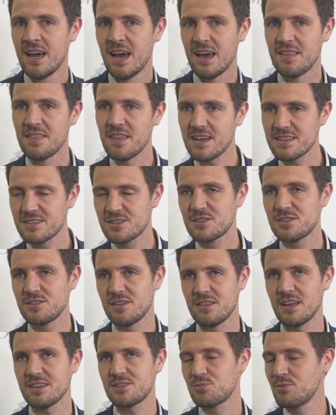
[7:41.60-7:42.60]
And
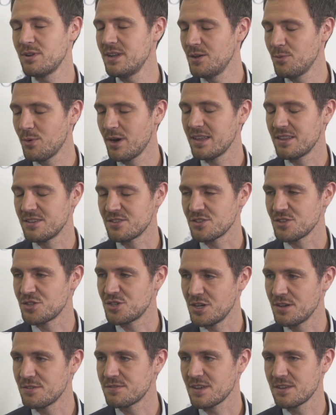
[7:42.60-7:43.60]
that's really where there's a
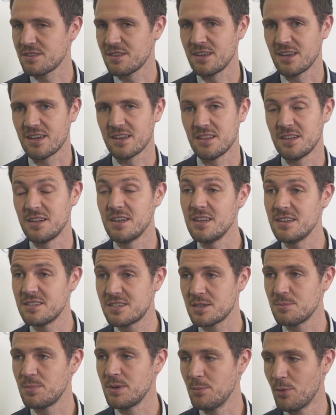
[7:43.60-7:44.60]
shift, I think, and there needs
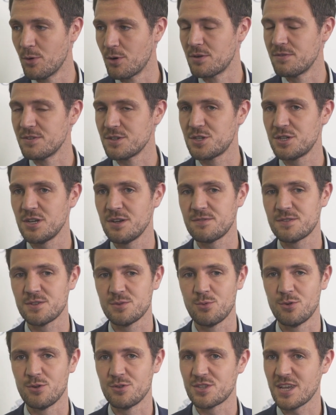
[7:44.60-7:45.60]
to be more of a shift
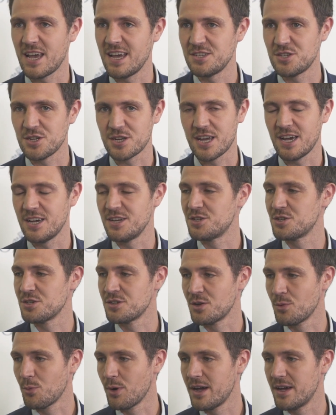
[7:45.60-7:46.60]
towards
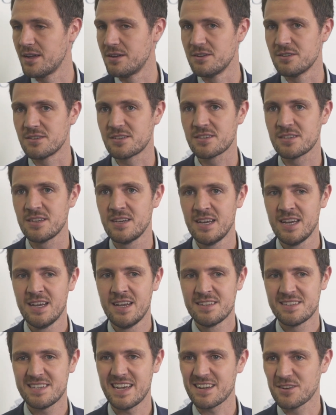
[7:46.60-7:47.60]
education, awareness.
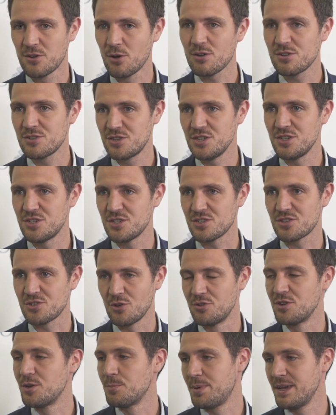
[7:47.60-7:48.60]
Technology just
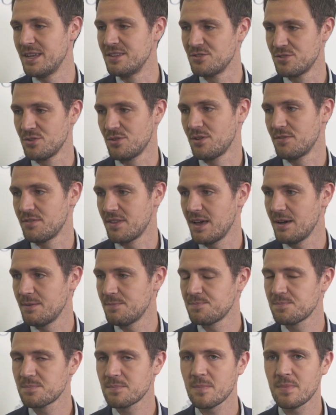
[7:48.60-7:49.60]
underpins all of that.
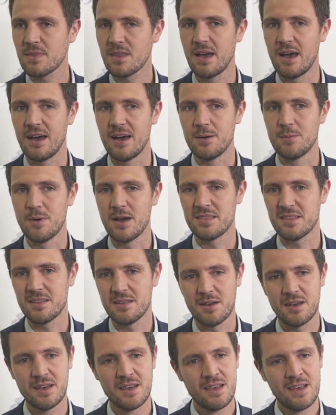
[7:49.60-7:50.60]
And
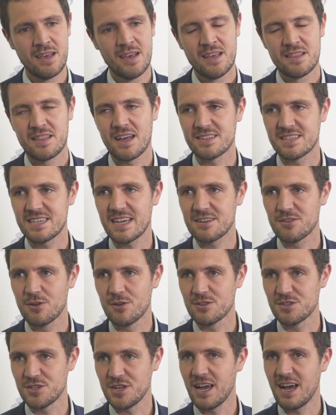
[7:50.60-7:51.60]
that
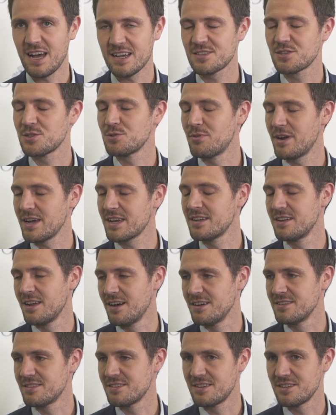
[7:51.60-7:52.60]
technology has to
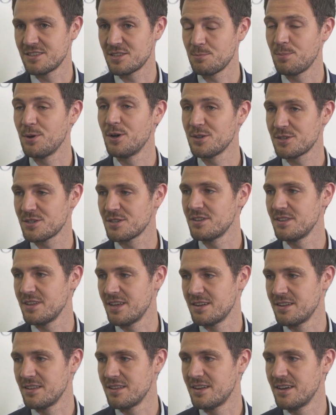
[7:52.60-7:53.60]
recognize that it's a person at the
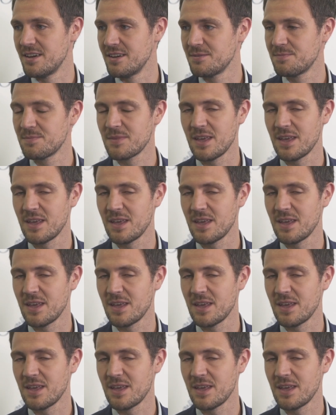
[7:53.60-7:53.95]
end of the day.